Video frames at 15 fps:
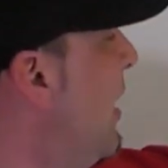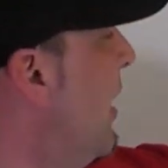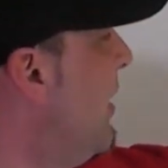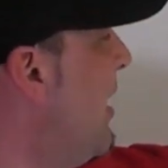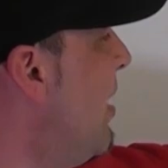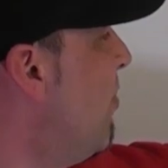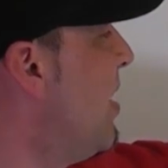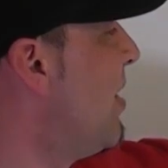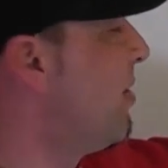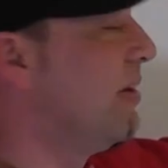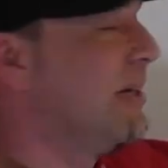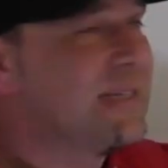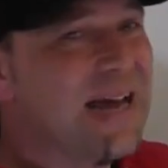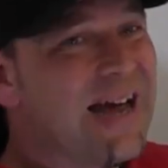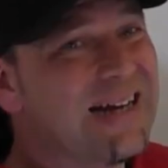and then whether
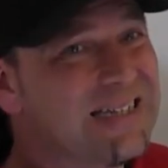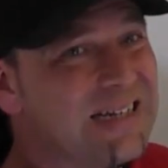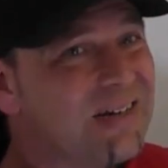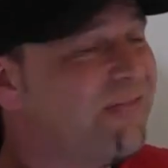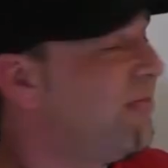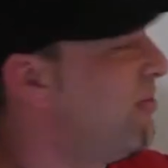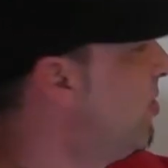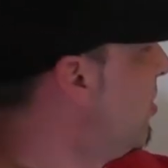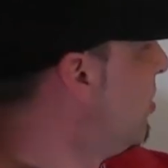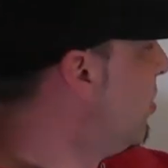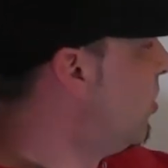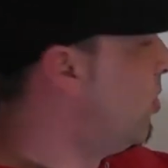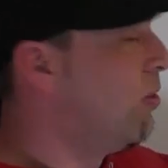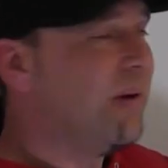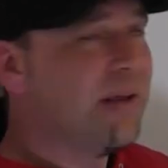it's active
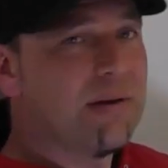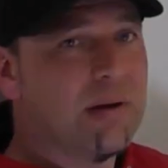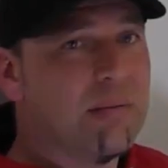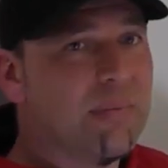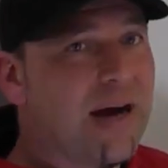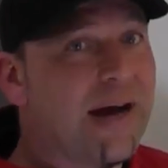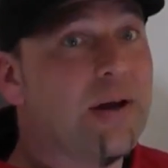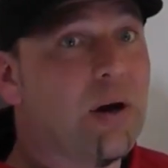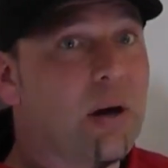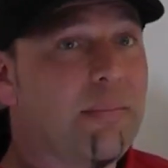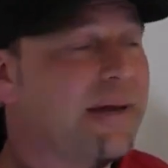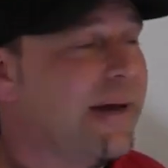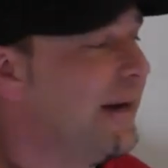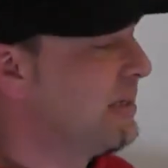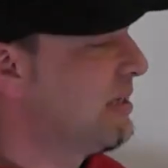or whether it might not
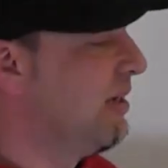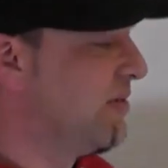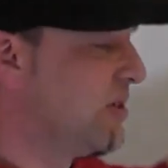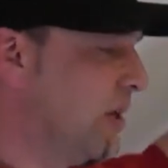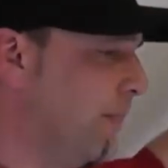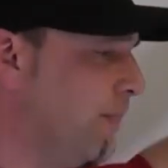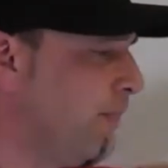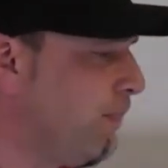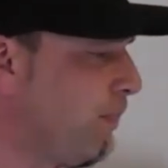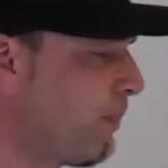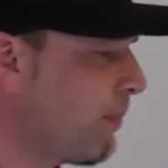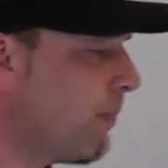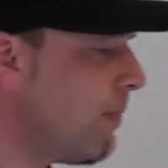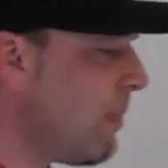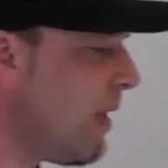be active. So
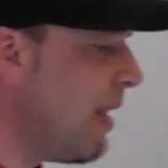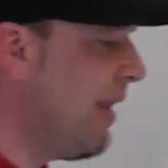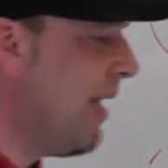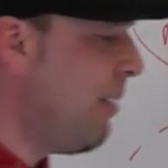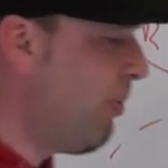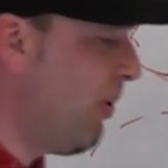they're